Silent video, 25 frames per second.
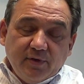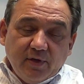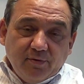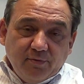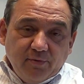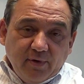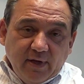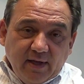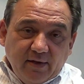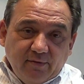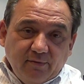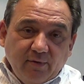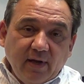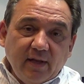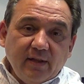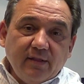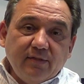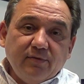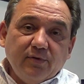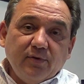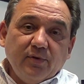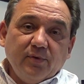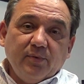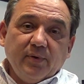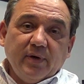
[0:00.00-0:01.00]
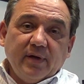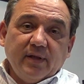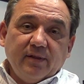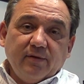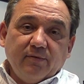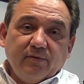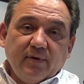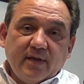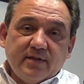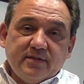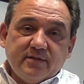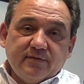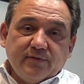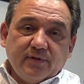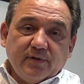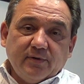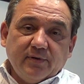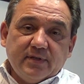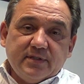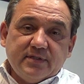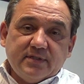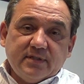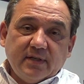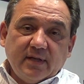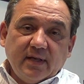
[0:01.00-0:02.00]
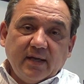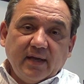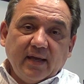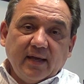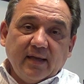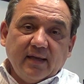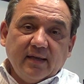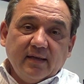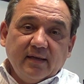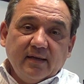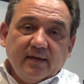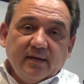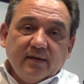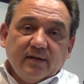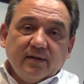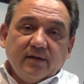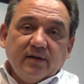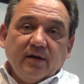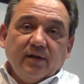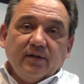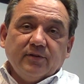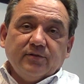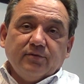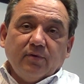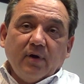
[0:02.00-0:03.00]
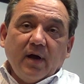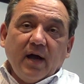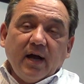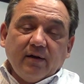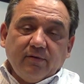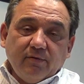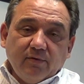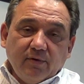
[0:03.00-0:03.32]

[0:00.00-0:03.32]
that ran right through where the reservoir is today, called Rock